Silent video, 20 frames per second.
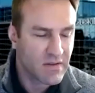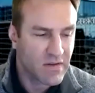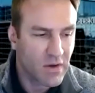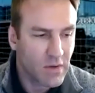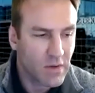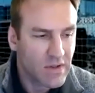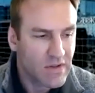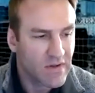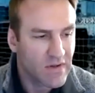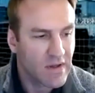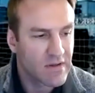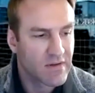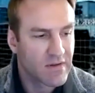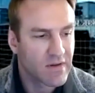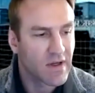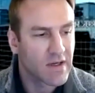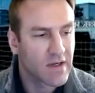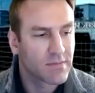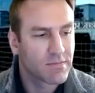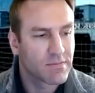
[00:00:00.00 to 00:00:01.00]
So it's
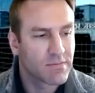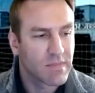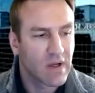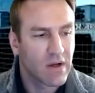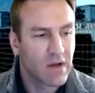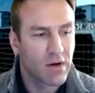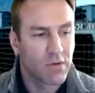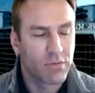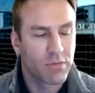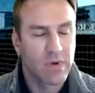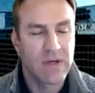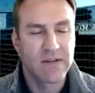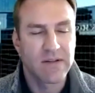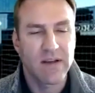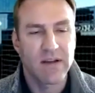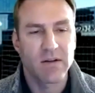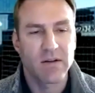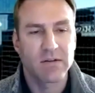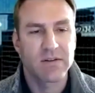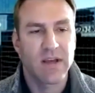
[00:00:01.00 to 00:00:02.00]
a
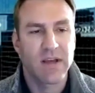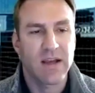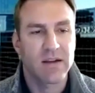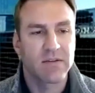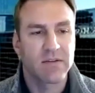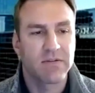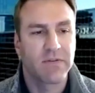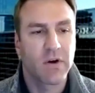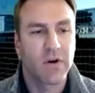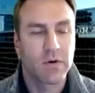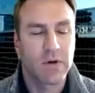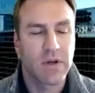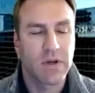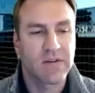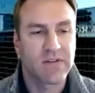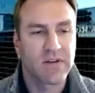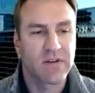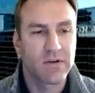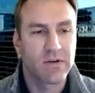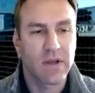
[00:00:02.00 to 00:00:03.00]
retail tech
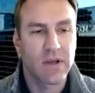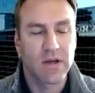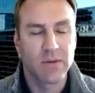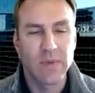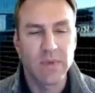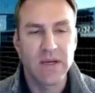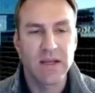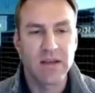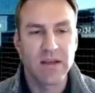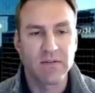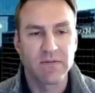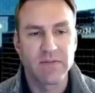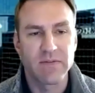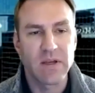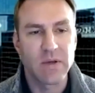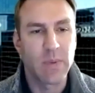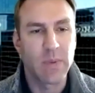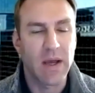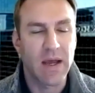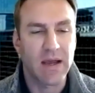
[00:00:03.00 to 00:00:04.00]
focus, and you get immediate
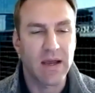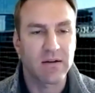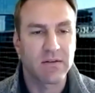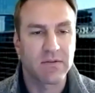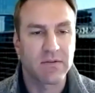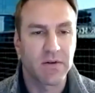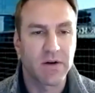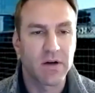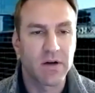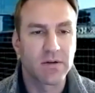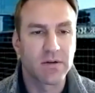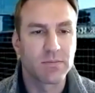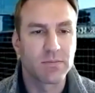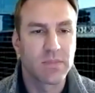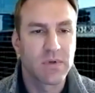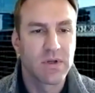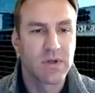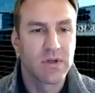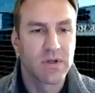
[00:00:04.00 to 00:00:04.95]
feedback from